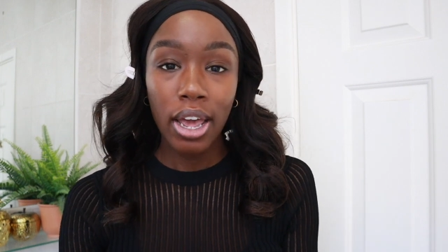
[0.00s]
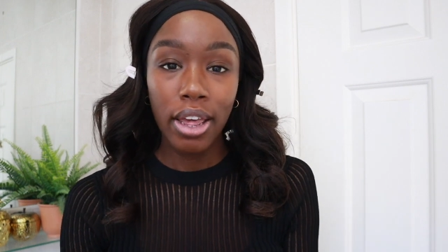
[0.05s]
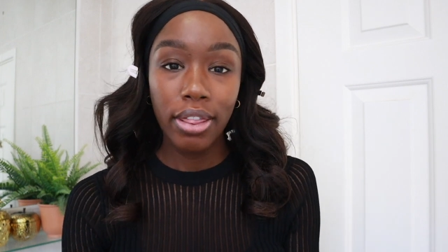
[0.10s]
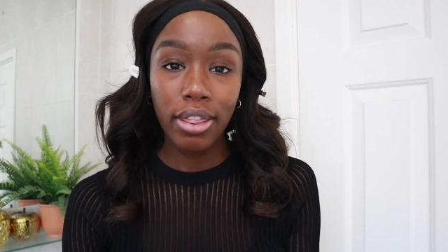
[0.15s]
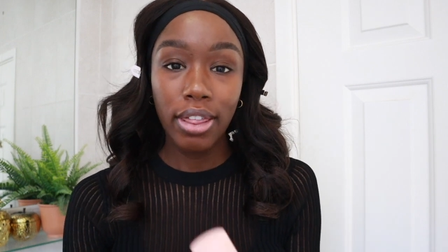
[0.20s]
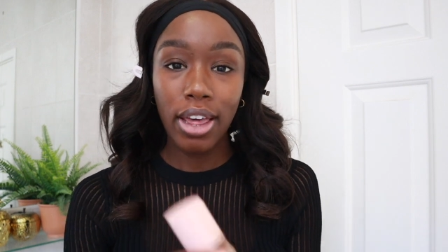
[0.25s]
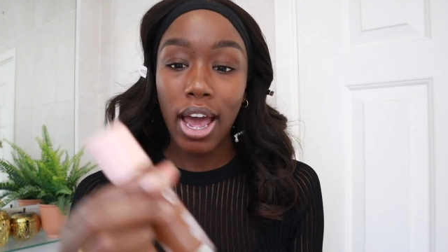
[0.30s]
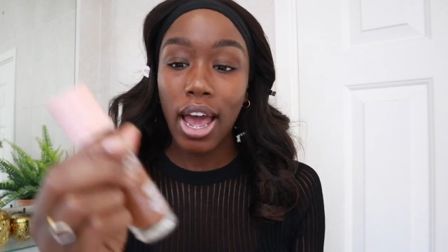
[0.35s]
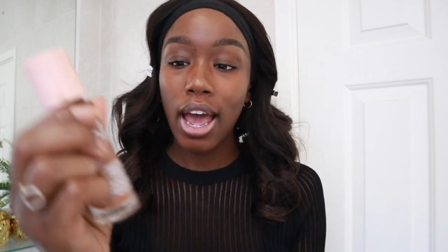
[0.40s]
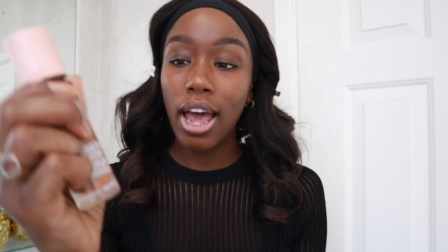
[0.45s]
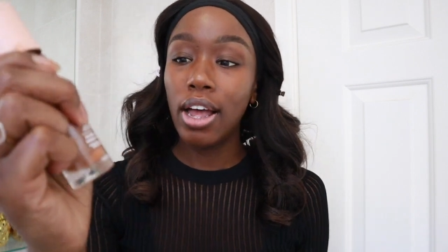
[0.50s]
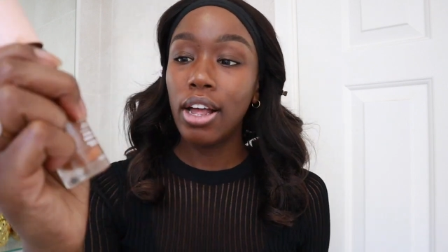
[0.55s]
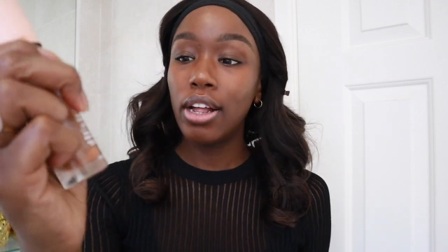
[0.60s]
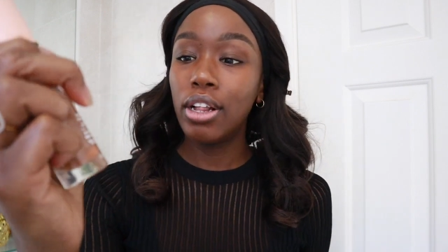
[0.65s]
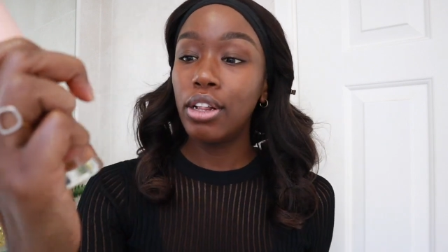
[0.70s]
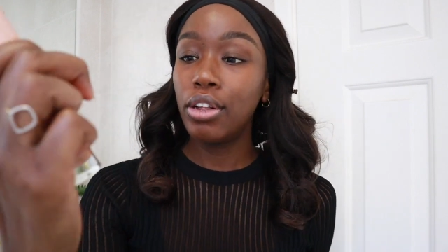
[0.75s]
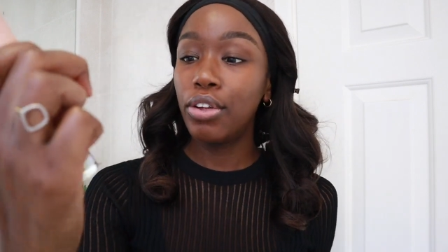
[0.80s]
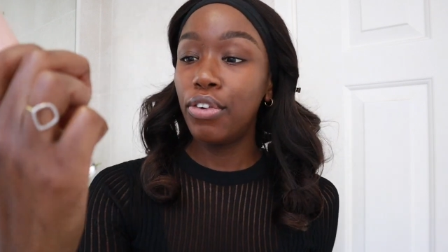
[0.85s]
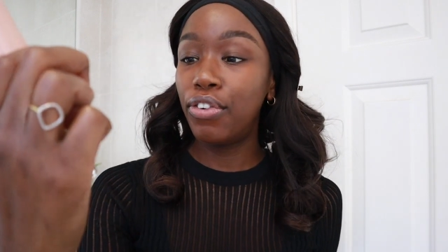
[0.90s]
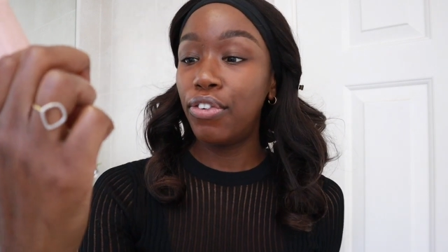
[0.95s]
the
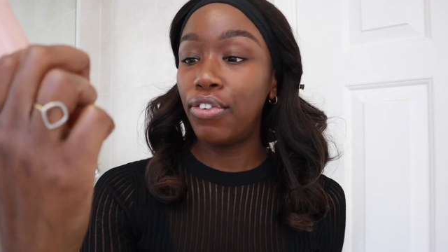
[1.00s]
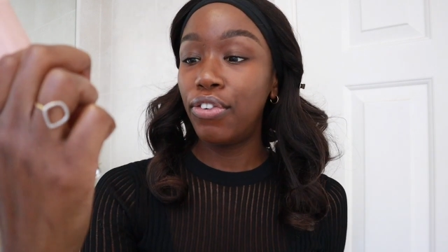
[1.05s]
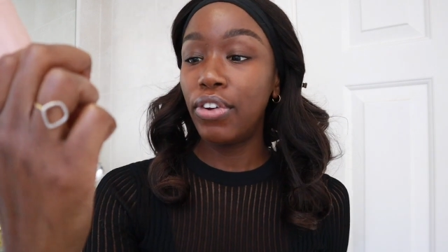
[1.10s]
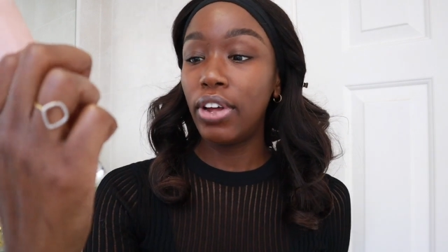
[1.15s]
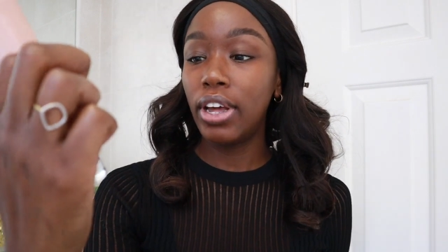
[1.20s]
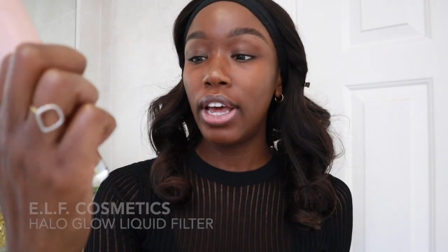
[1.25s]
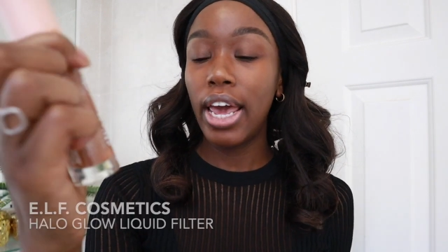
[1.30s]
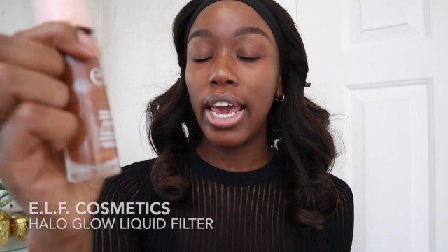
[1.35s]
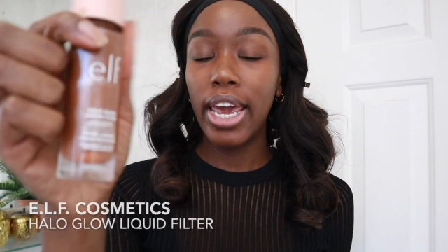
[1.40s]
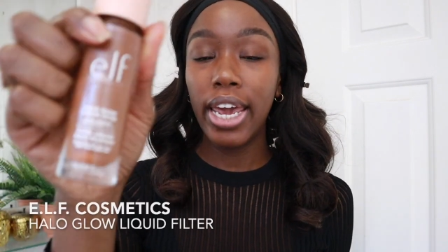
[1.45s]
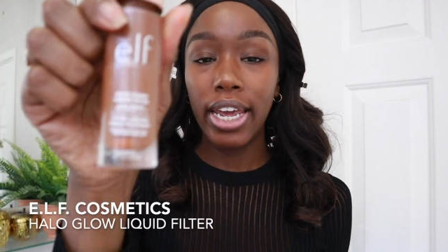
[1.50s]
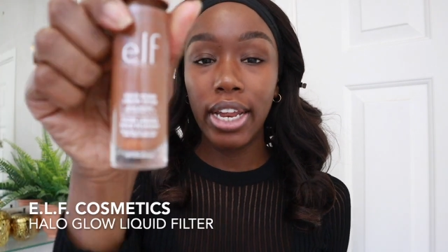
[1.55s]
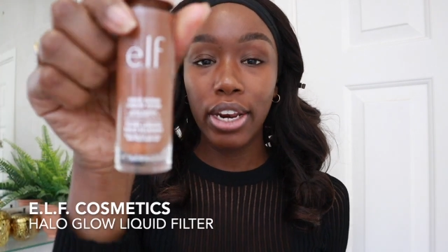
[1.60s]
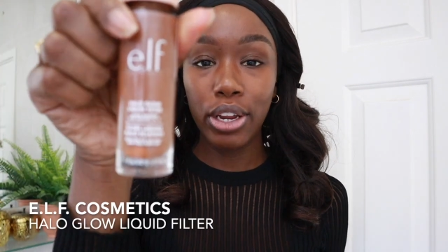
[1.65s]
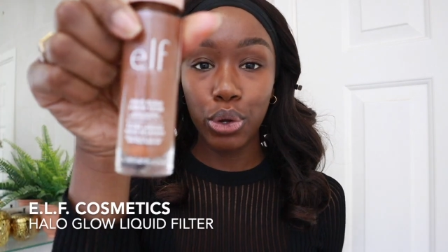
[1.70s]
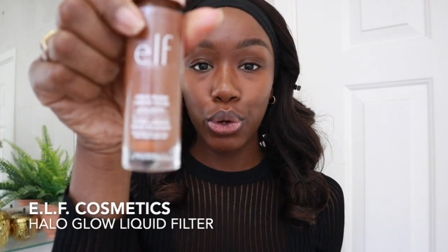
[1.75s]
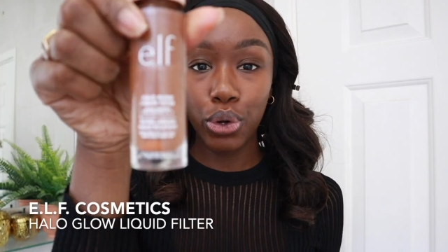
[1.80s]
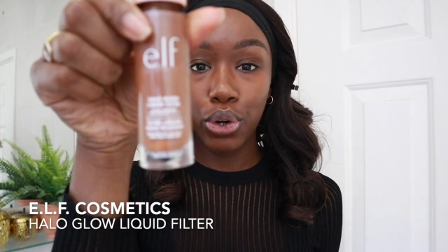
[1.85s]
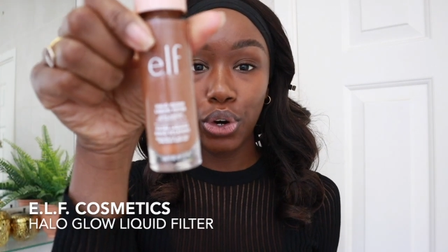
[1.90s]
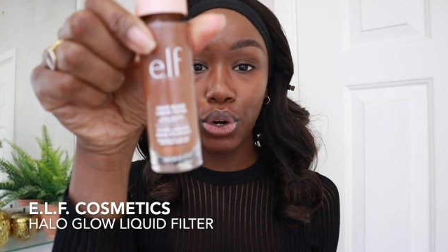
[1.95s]
e.l.f.
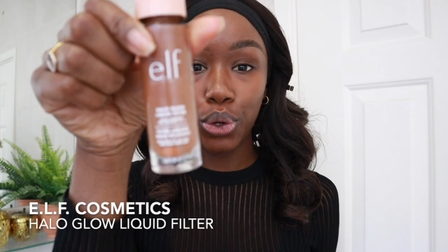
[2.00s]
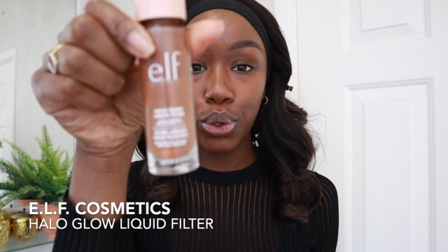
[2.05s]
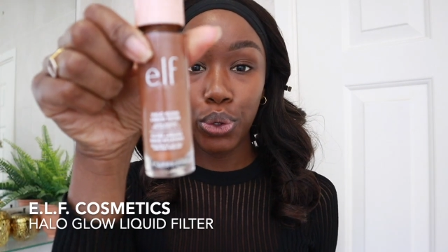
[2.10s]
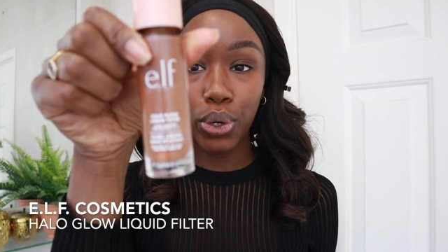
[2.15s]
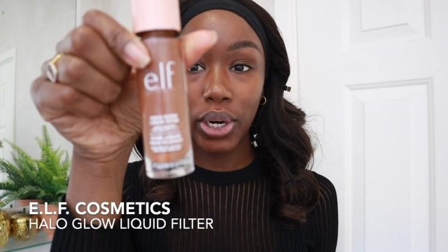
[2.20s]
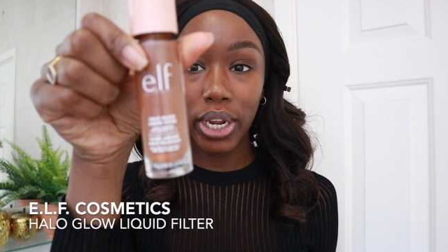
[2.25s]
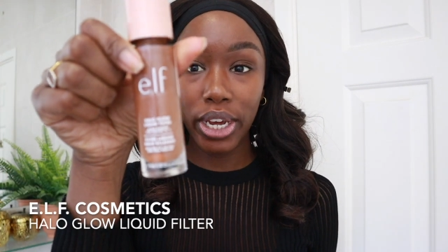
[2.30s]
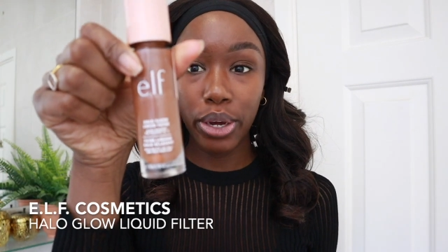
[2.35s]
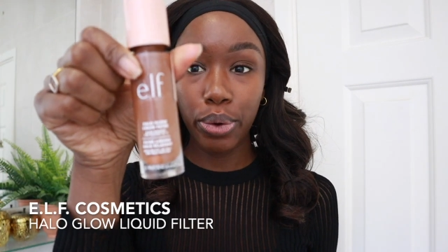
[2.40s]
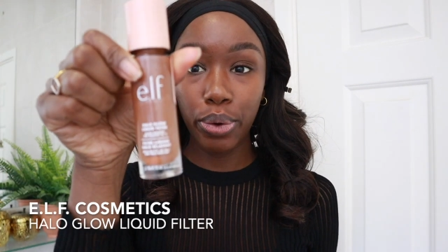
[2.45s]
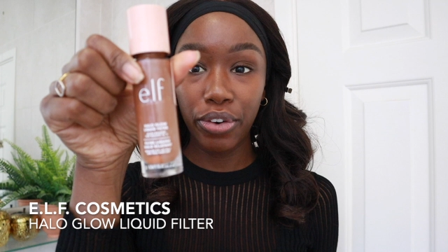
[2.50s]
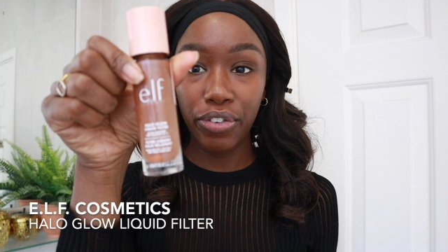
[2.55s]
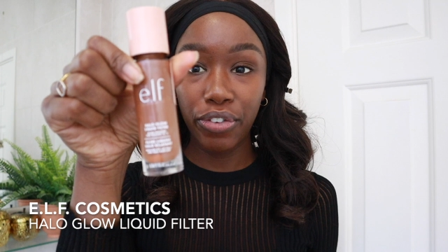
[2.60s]
Halo Glow Liquid